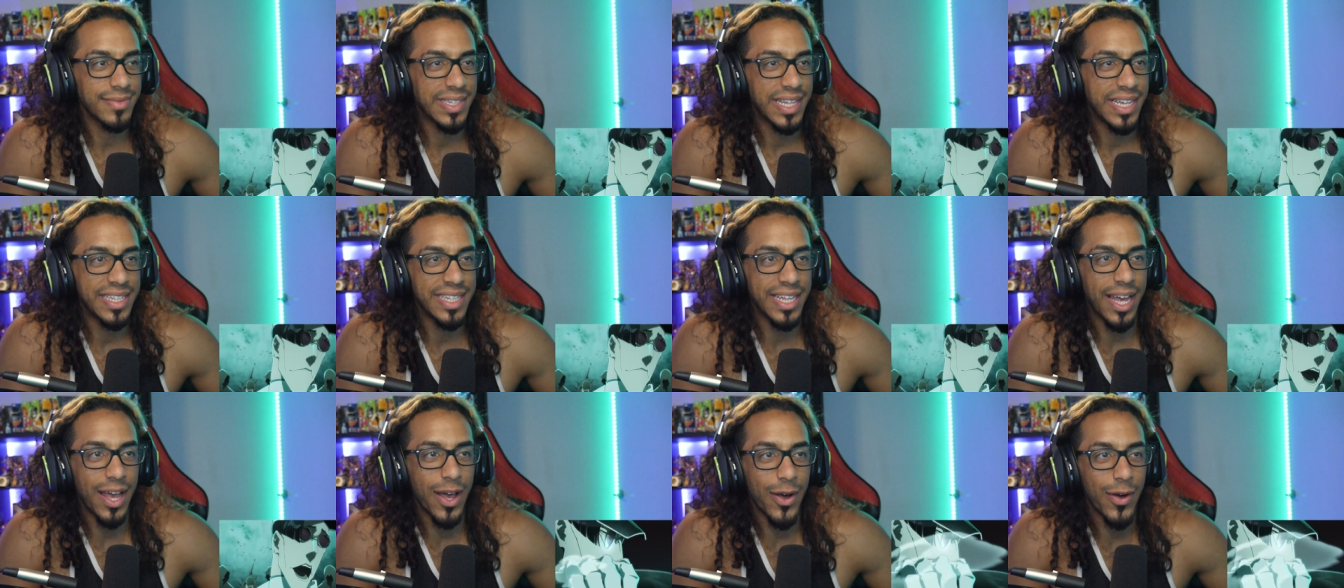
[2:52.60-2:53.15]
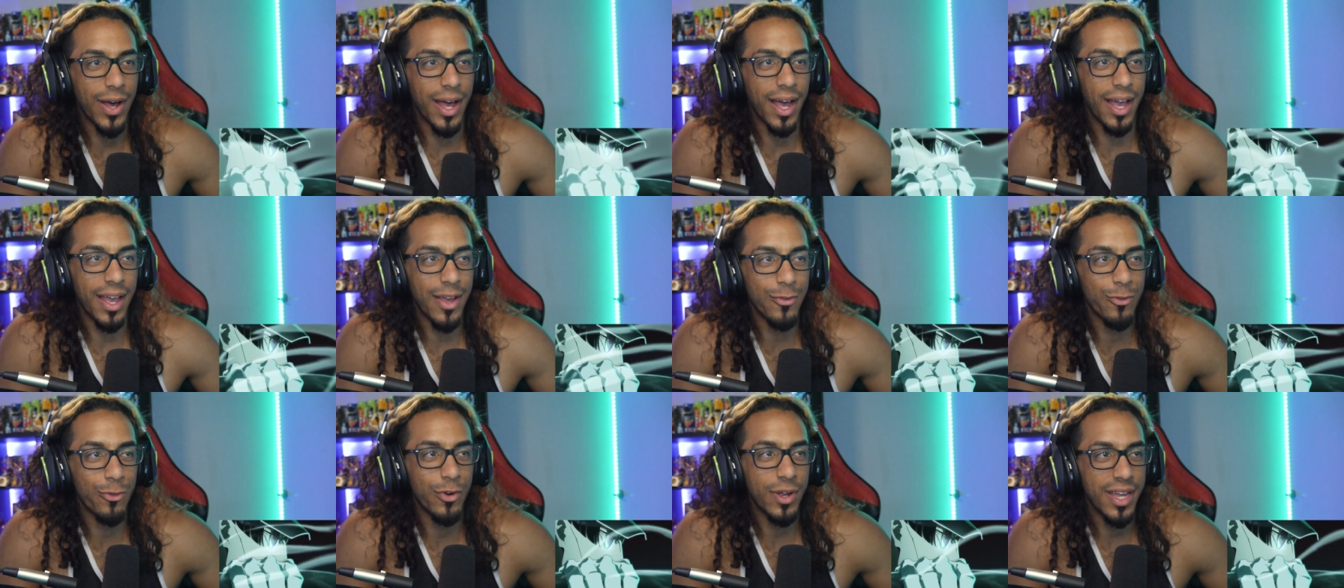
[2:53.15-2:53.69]
Now,
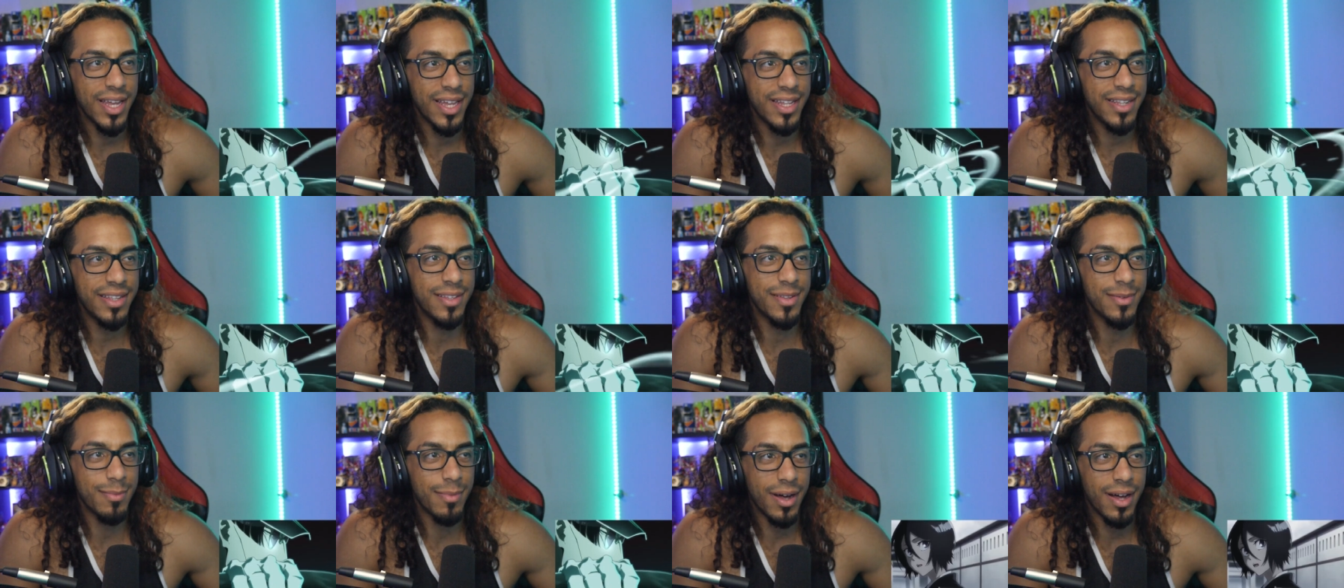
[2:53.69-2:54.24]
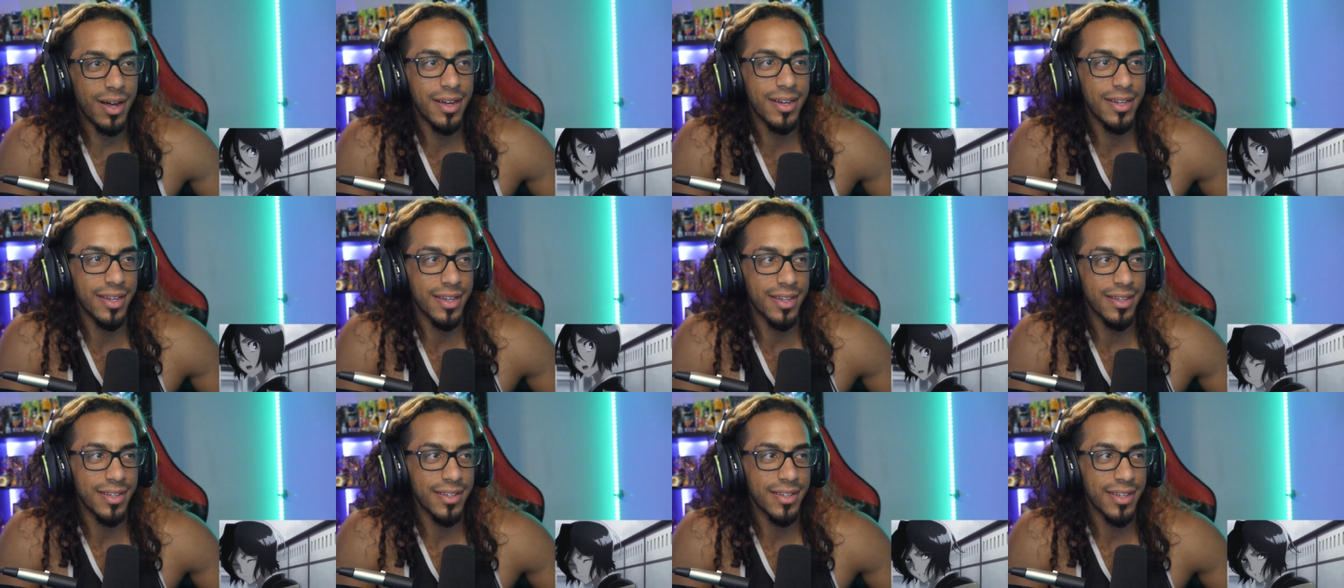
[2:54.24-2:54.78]
I've read the
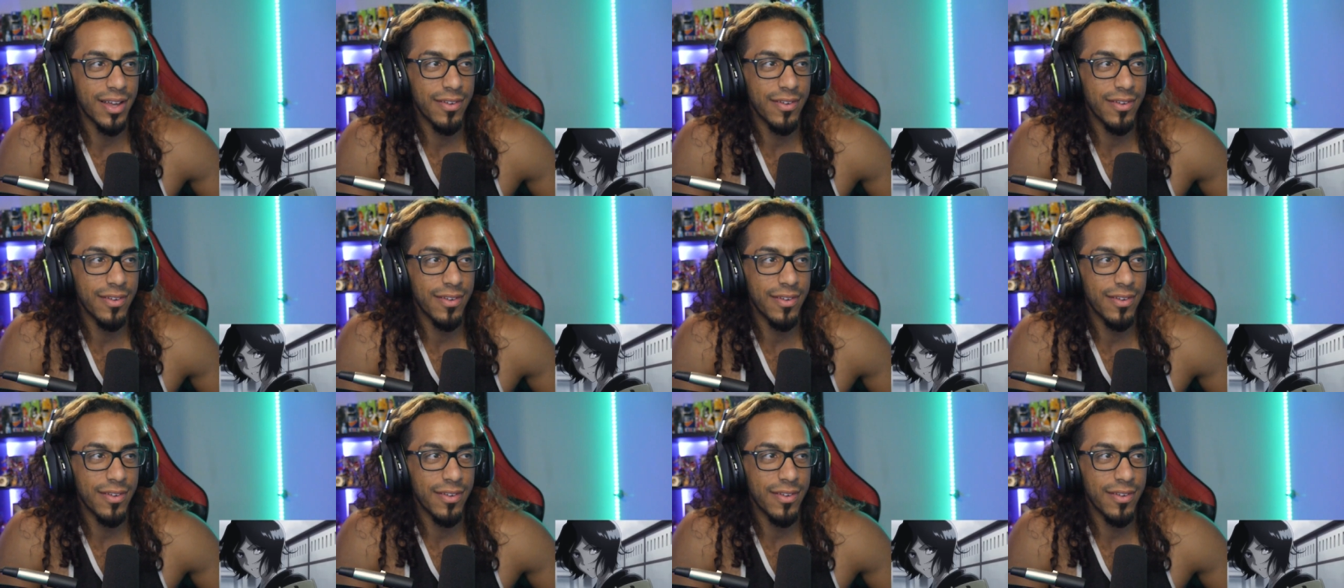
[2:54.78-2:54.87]
manga.